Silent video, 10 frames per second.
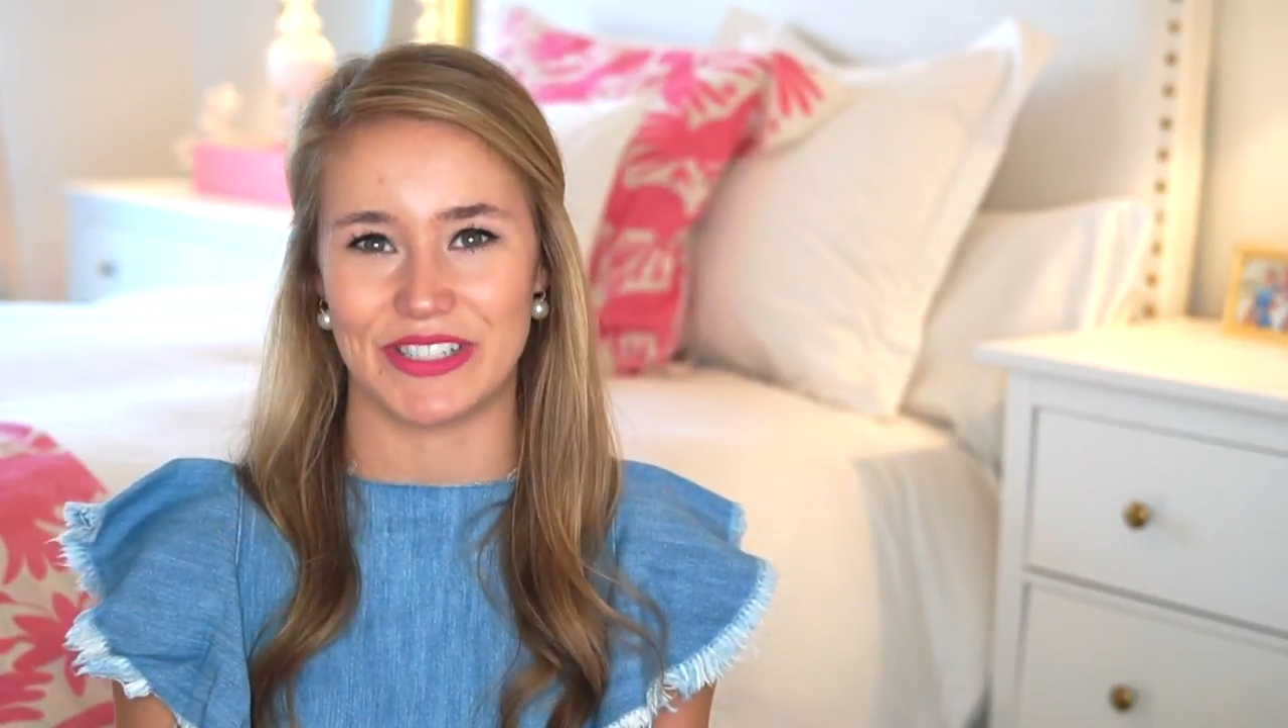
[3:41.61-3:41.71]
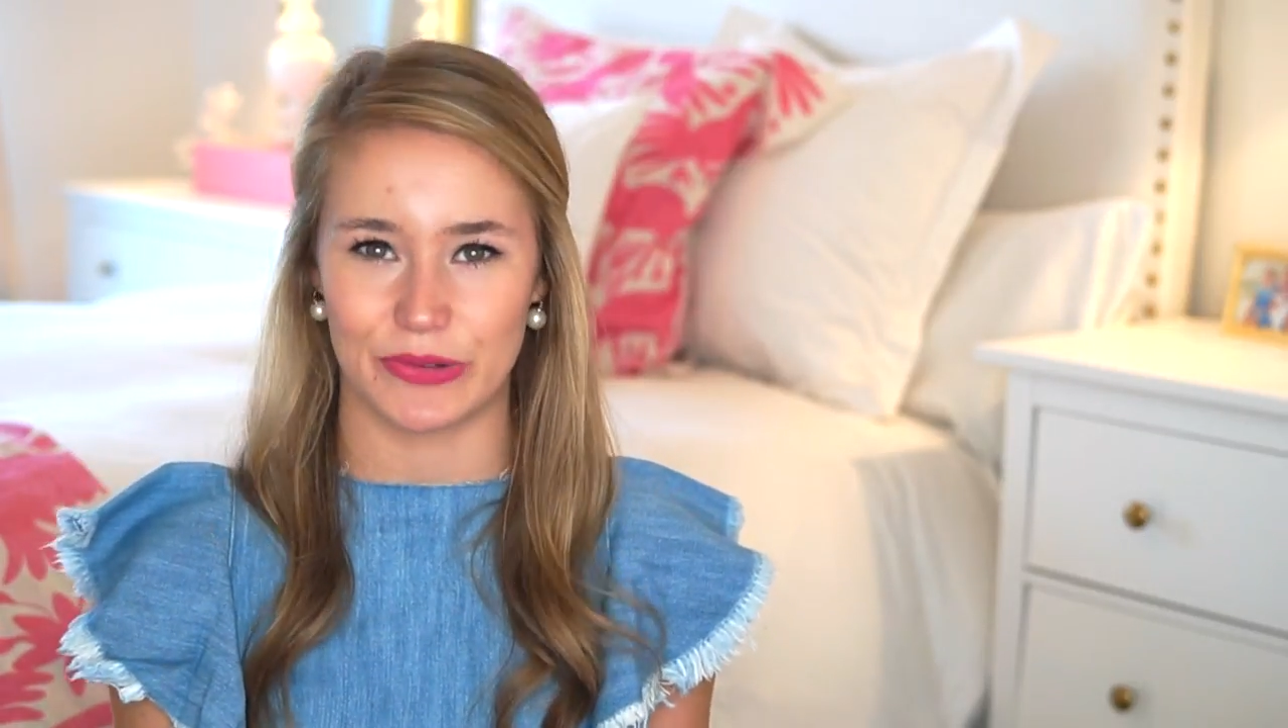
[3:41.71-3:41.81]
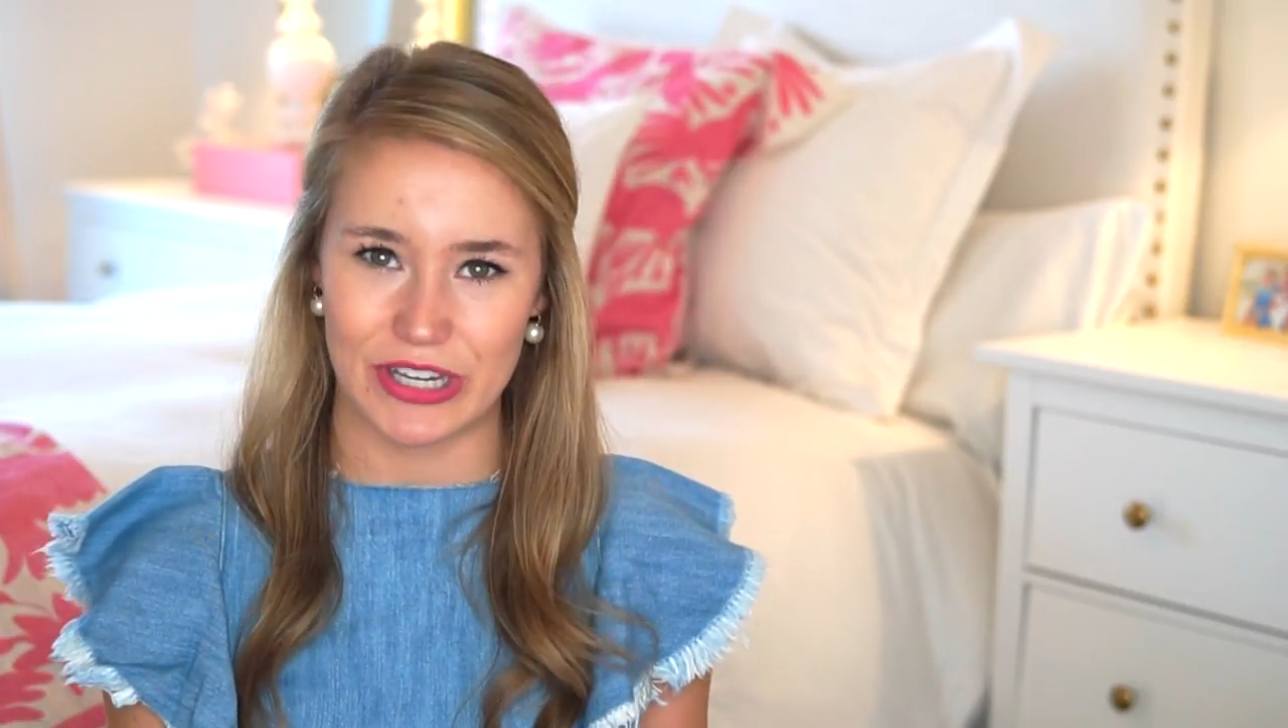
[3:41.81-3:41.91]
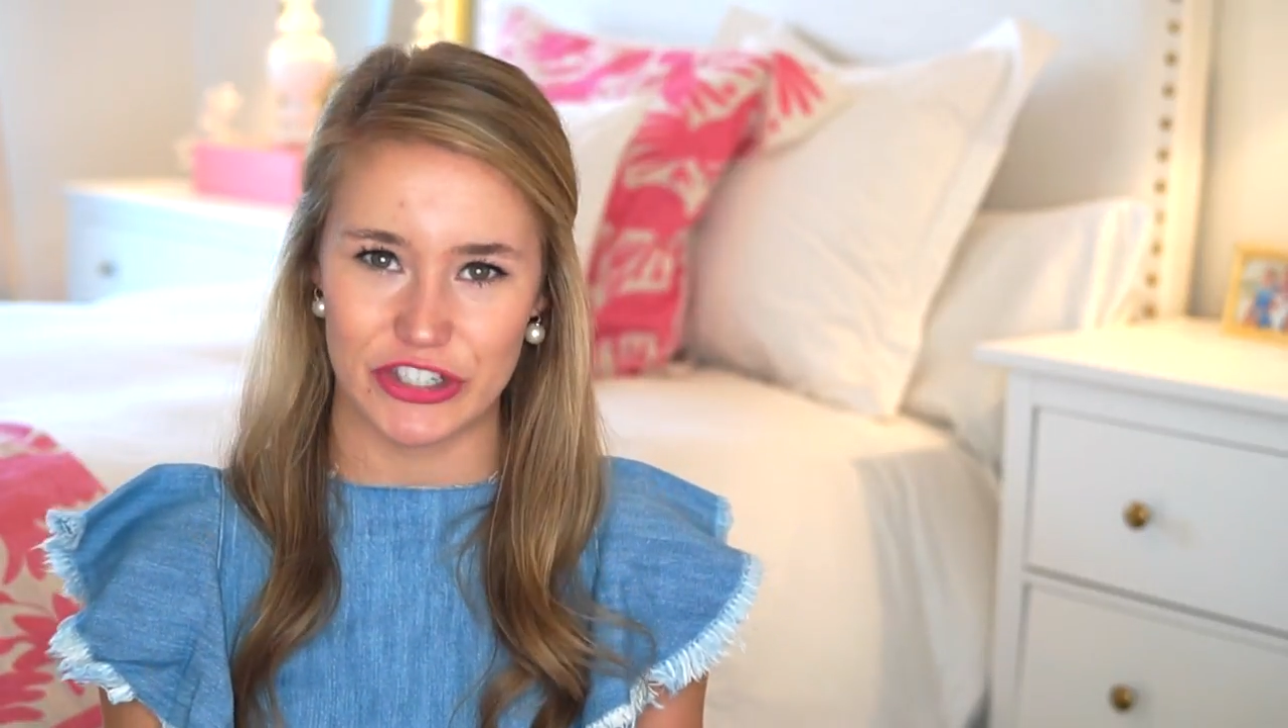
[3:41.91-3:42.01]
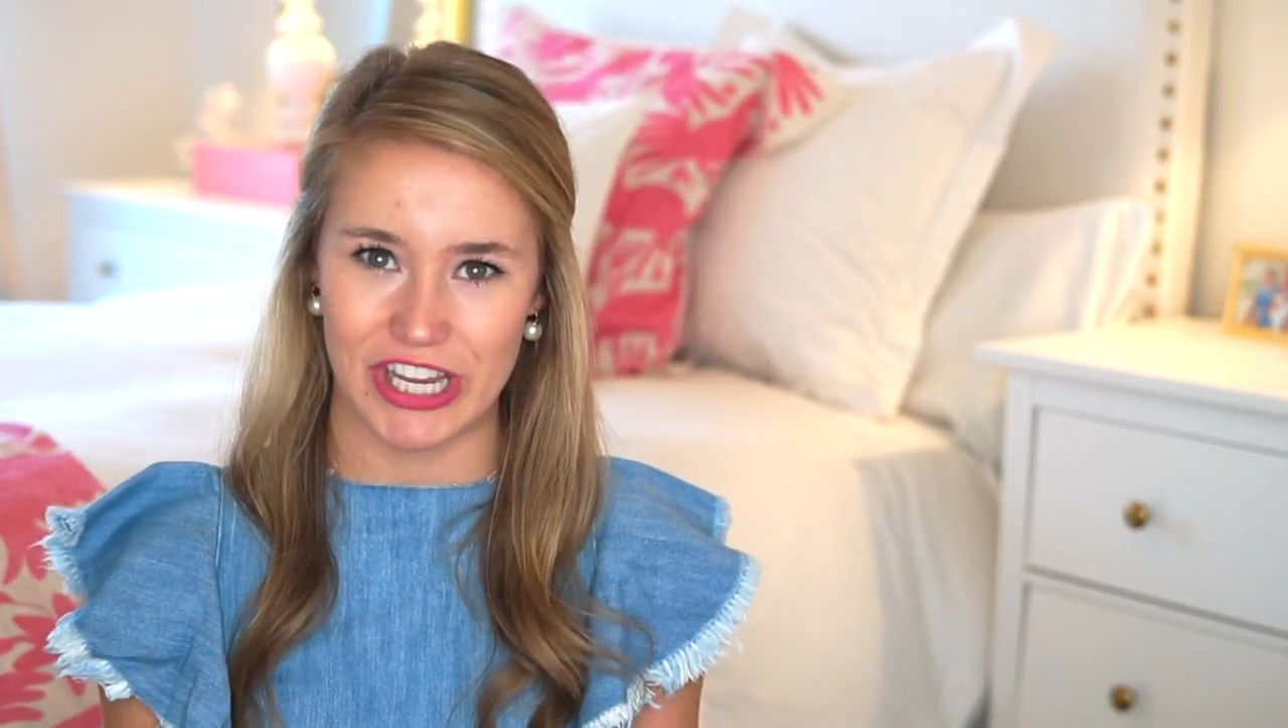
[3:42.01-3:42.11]

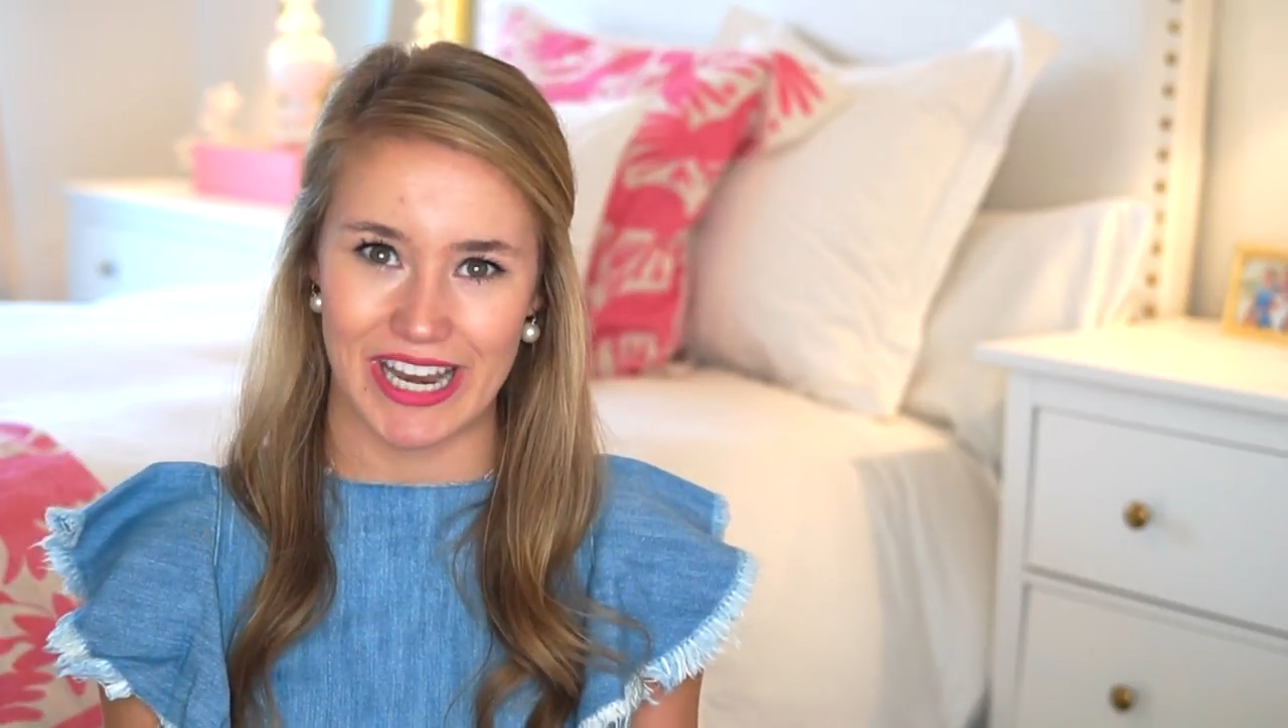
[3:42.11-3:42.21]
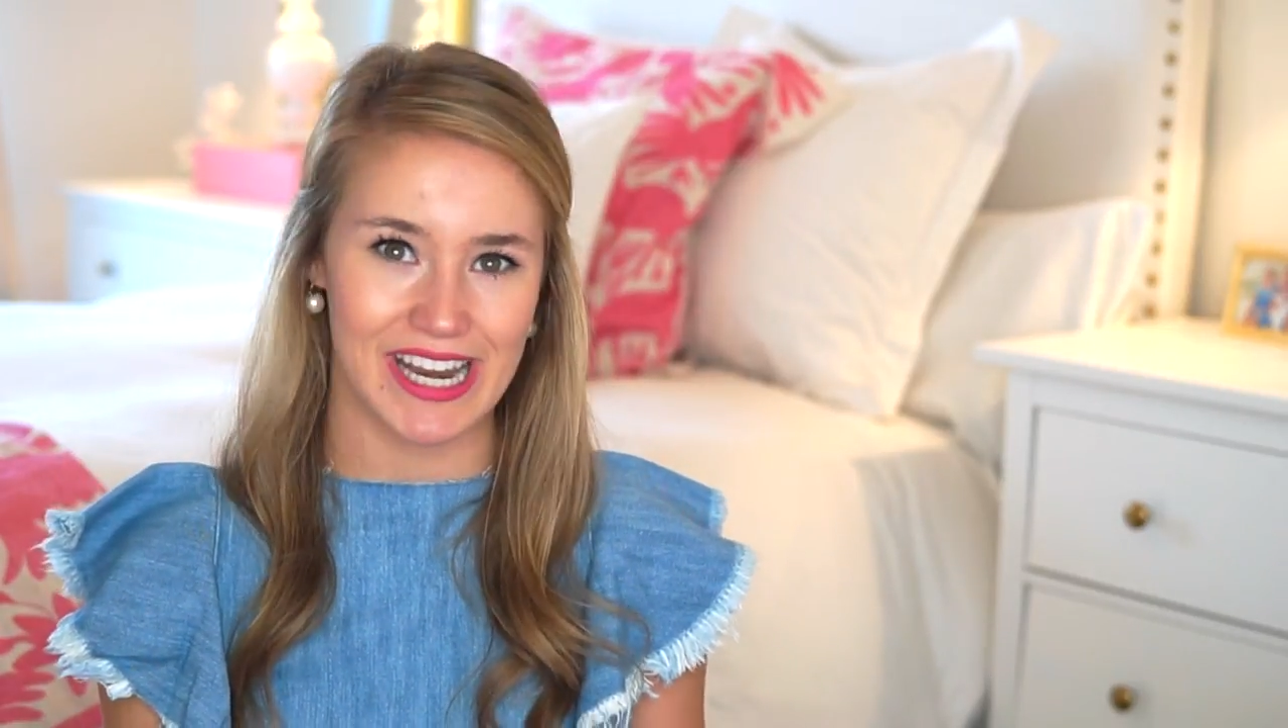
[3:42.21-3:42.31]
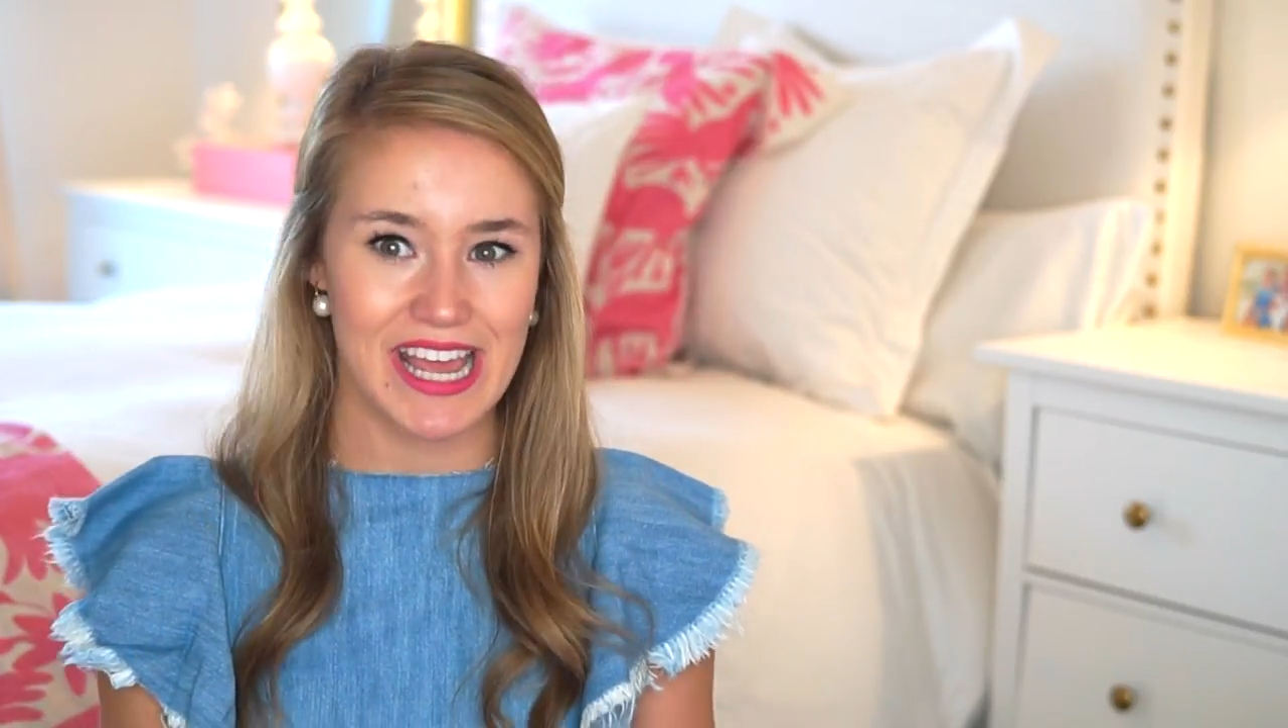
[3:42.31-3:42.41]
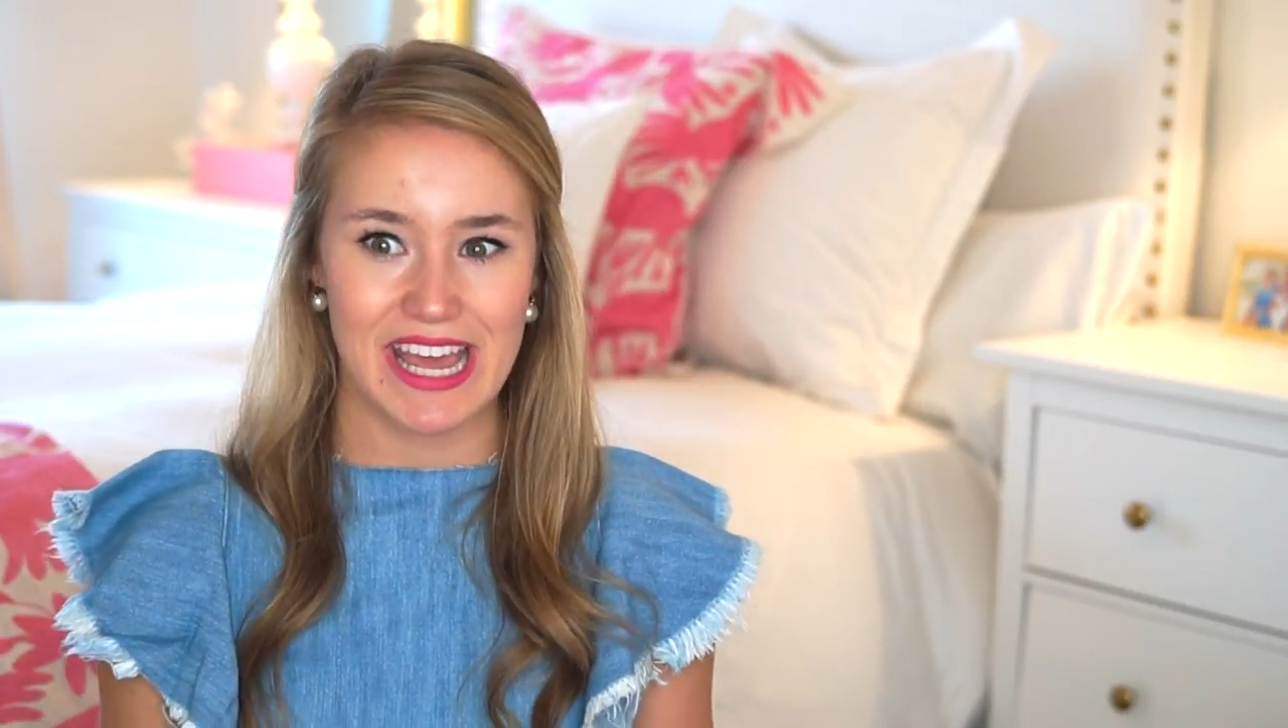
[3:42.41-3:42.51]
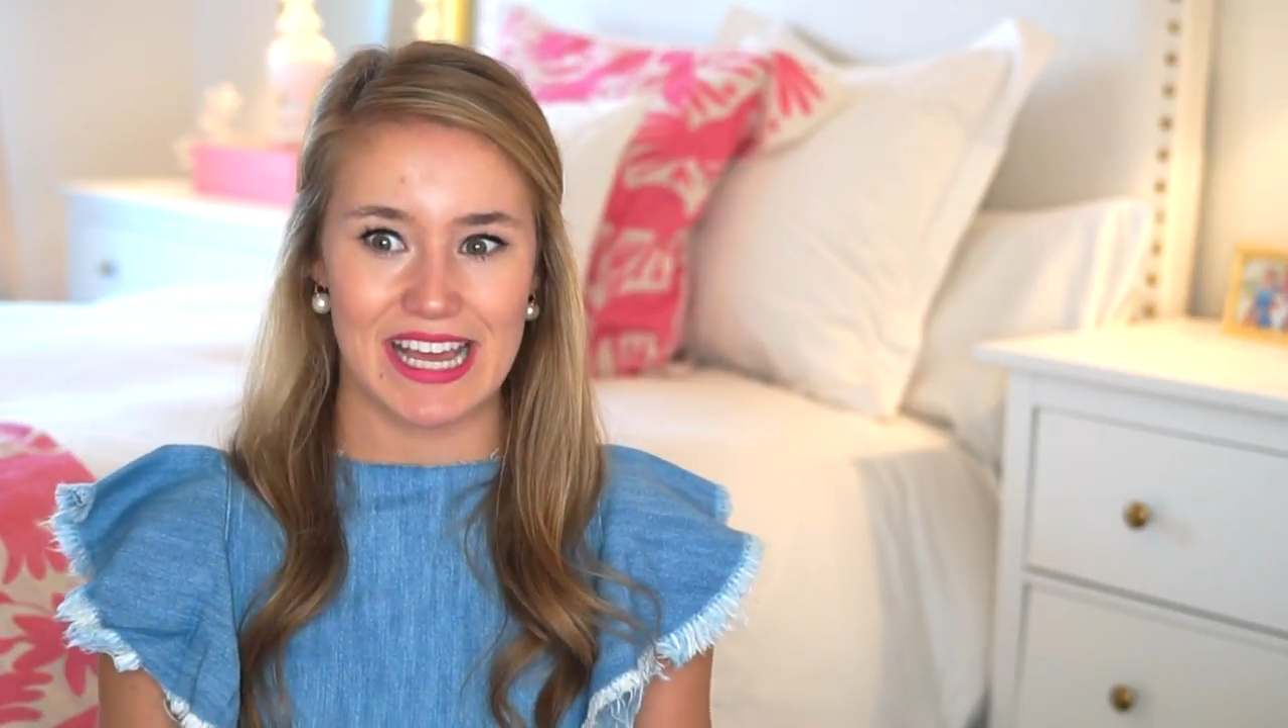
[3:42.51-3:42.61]
situation,